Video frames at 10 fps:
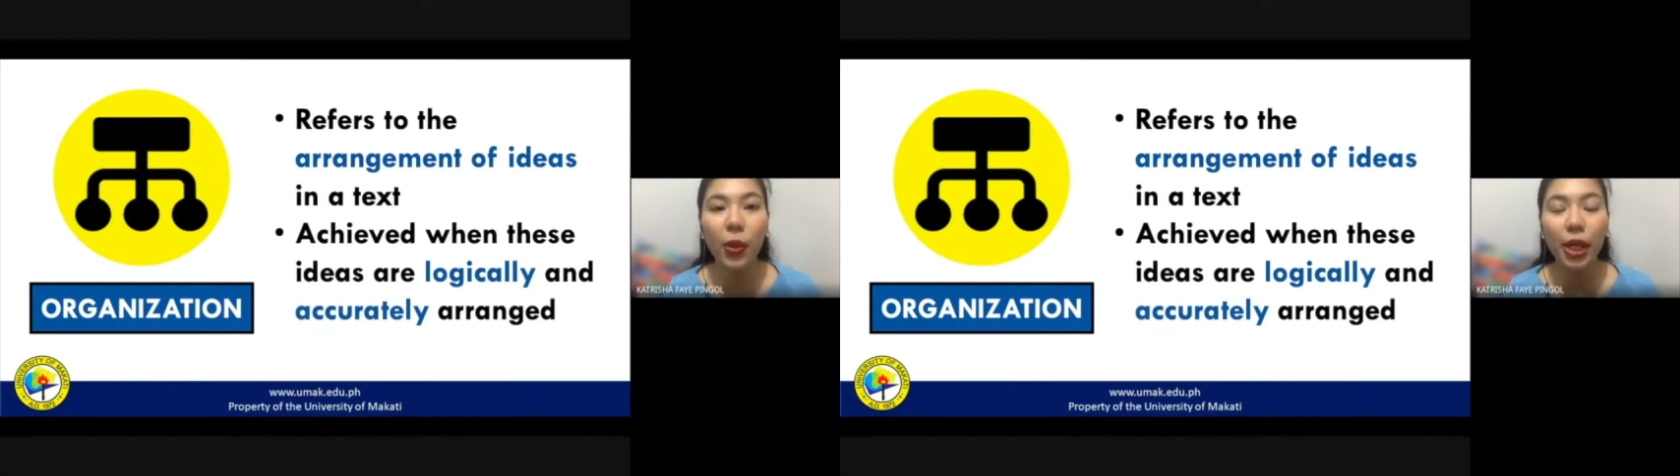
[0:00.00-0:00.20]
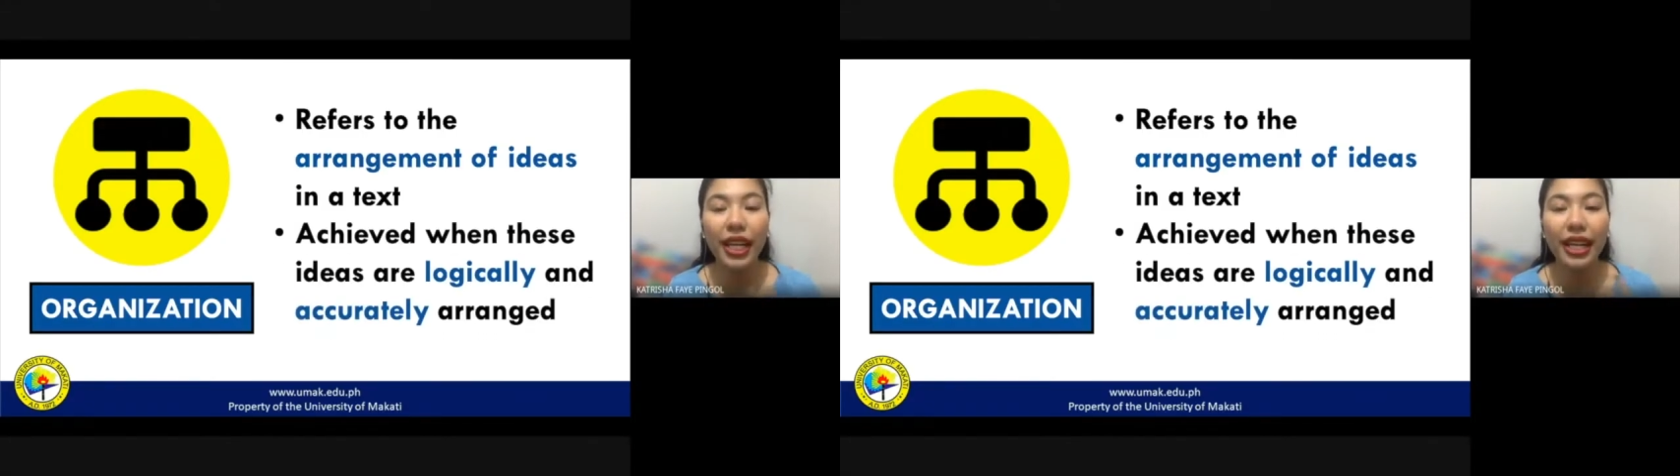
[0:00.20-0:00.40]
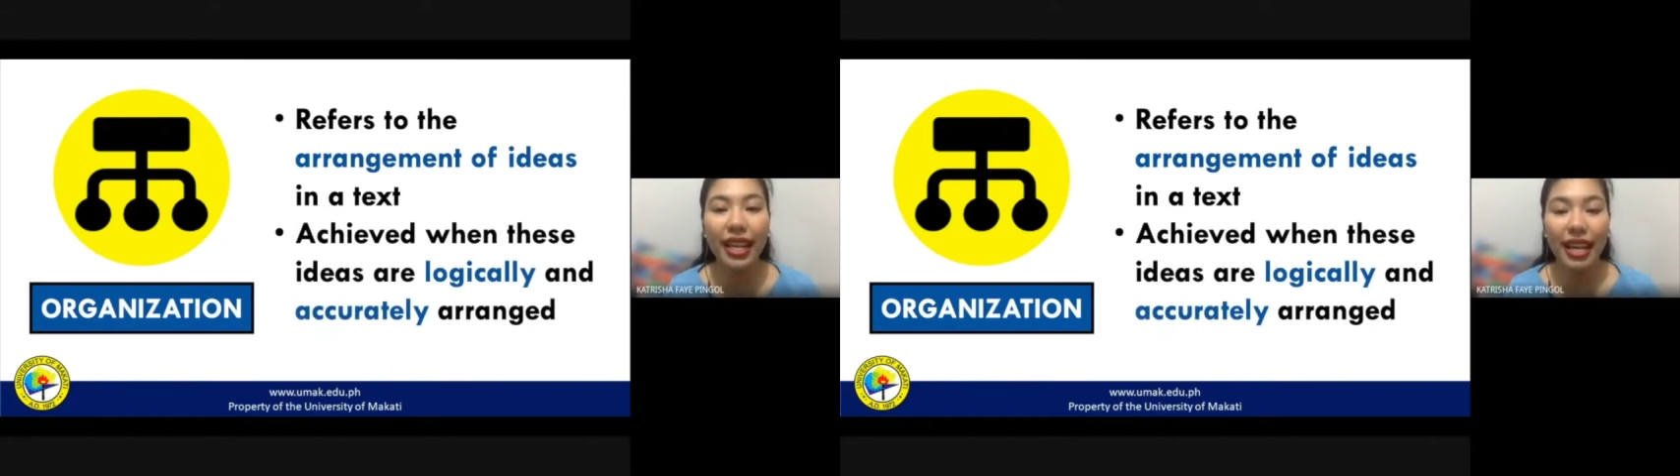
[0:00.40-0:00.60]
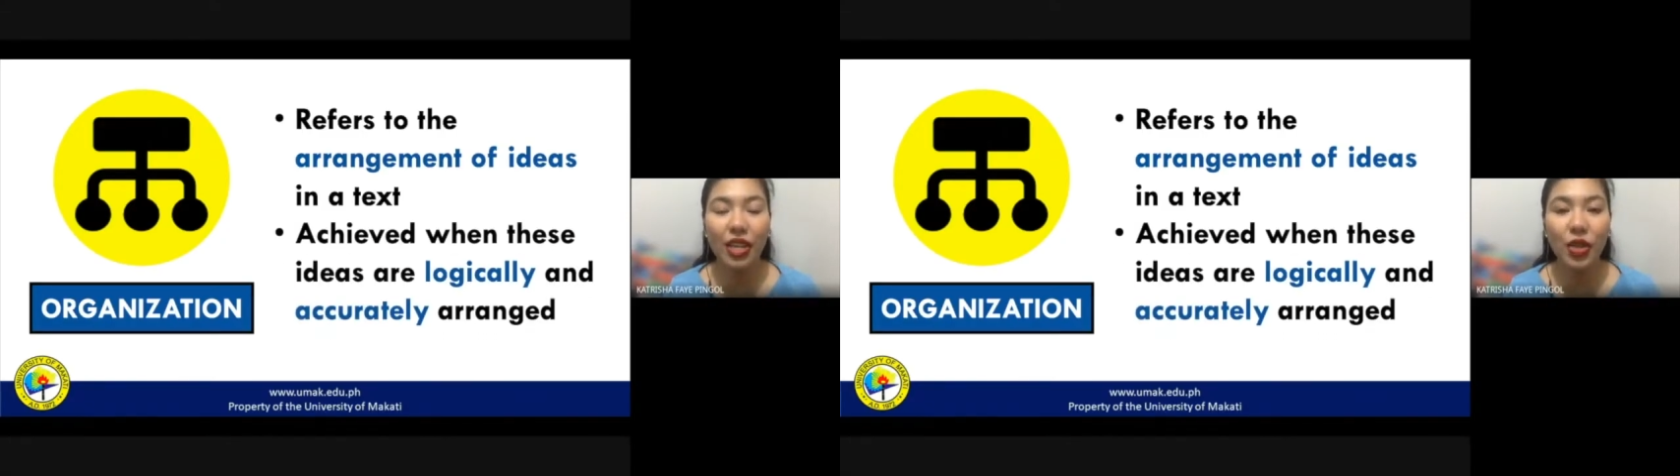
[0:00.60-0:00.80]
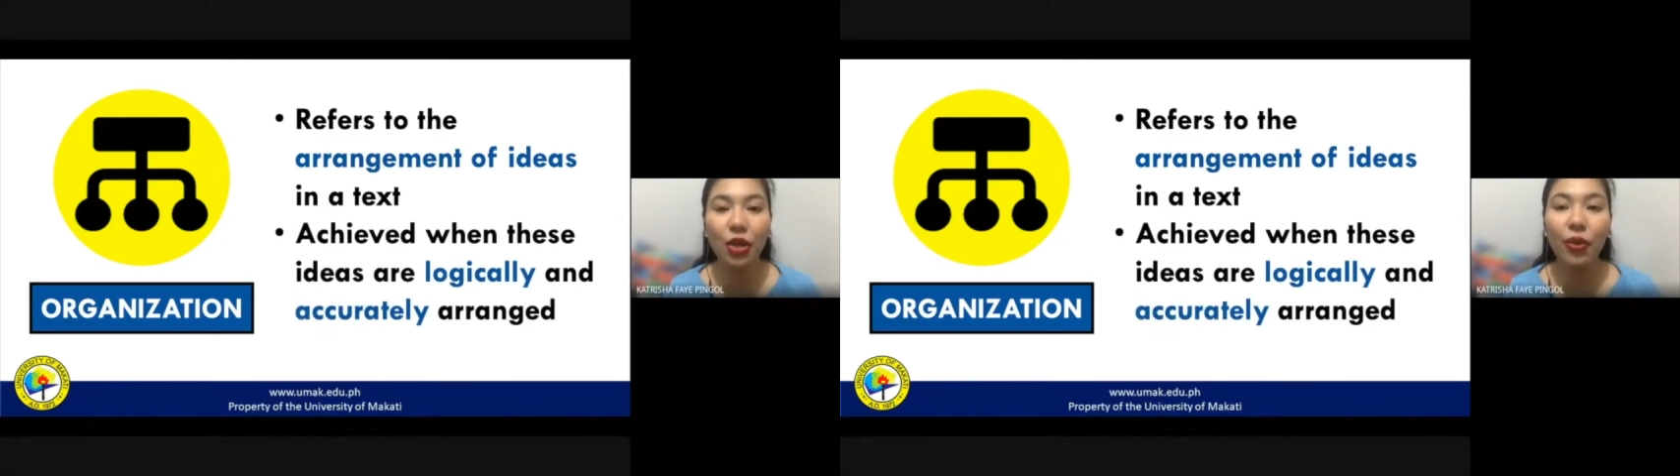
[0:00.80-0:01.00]

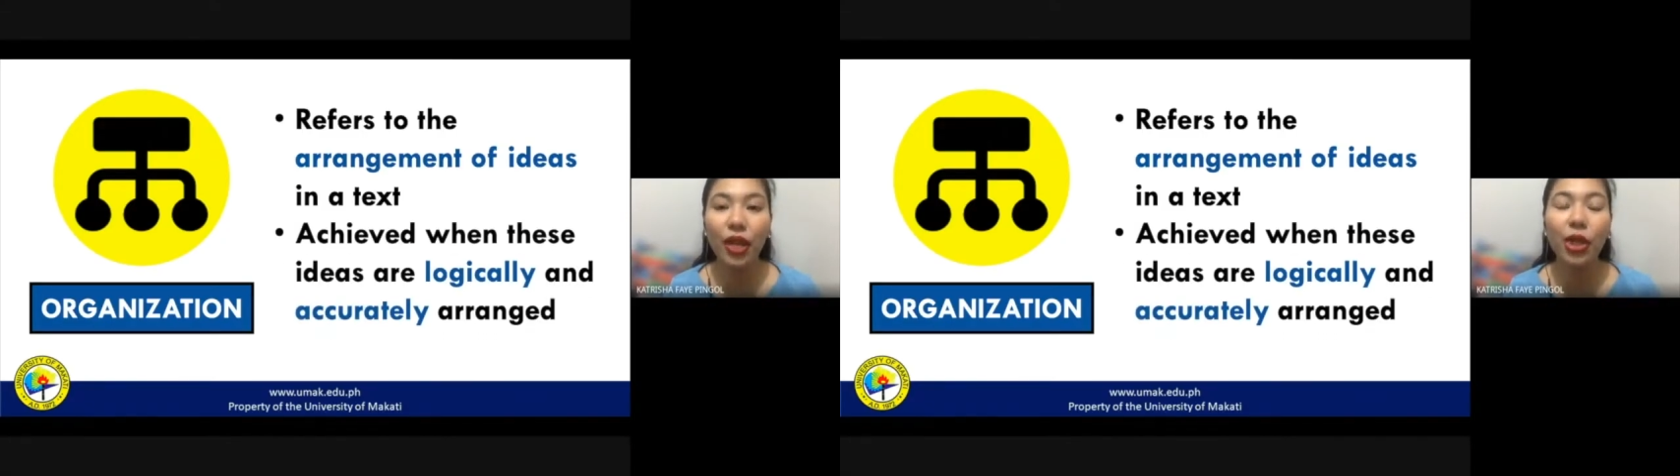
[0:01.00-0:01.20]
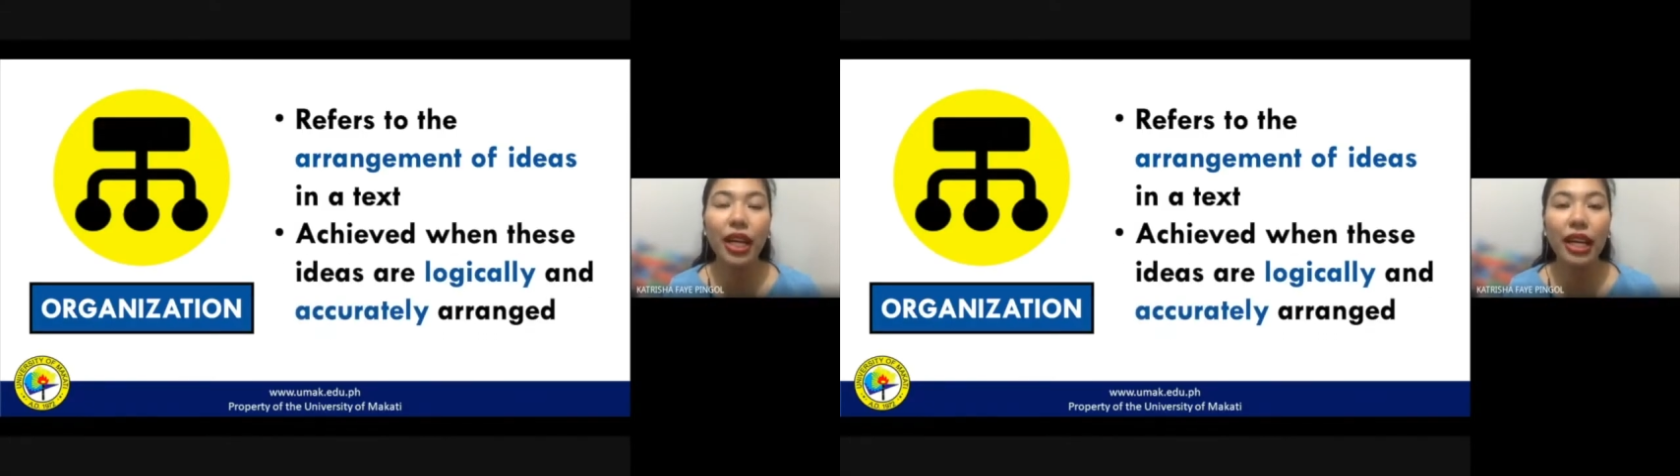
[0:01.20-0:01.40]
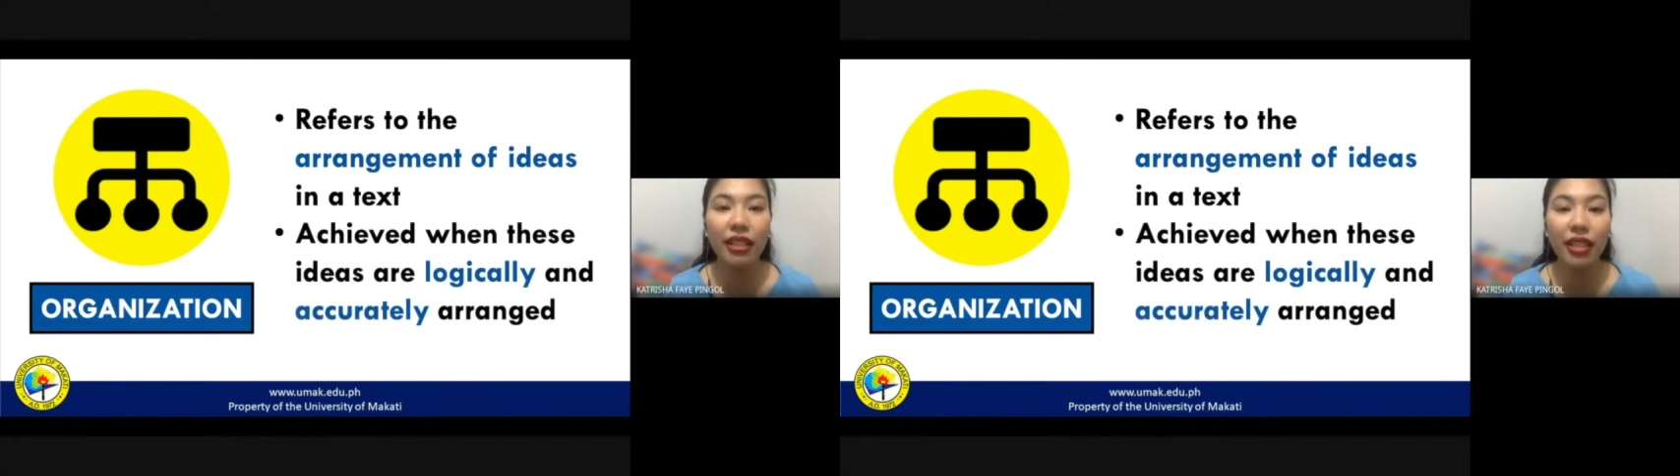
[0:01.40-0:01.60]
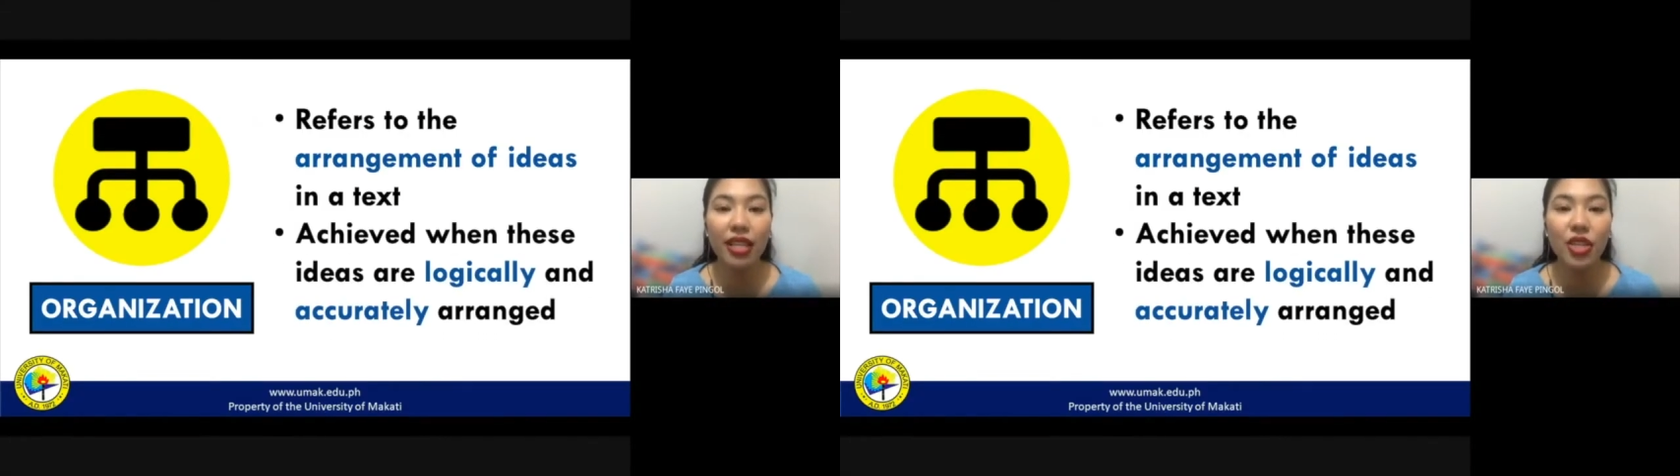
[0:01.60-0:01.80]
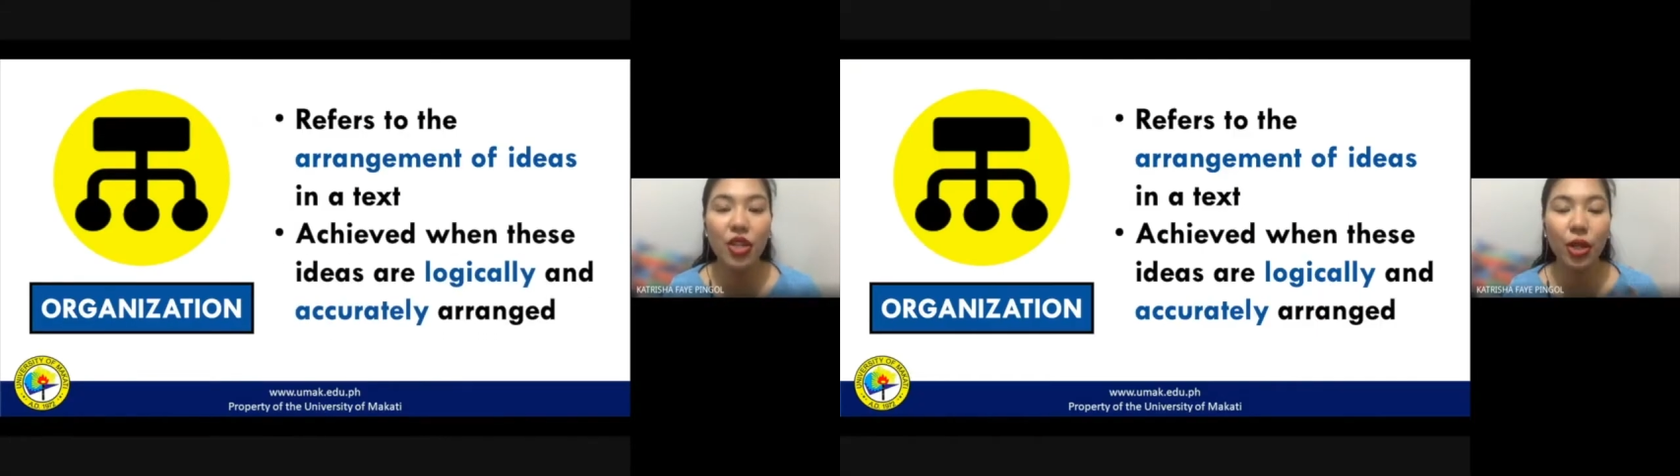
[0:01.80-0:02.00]
organized or when your
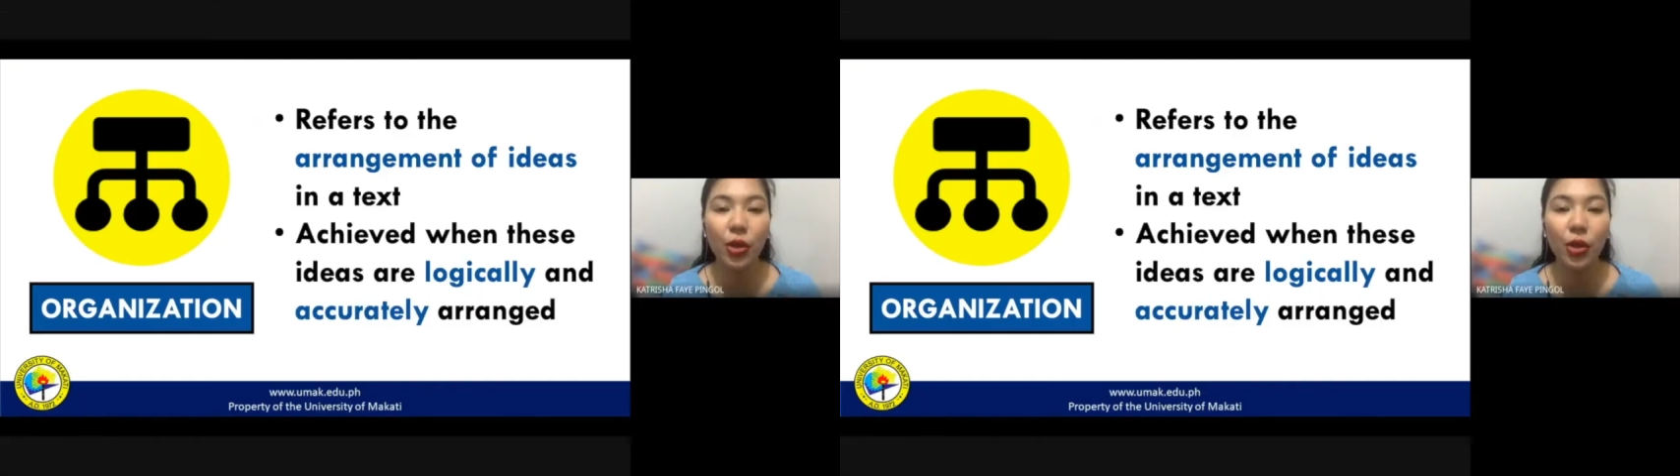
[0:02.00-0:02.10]
ideas are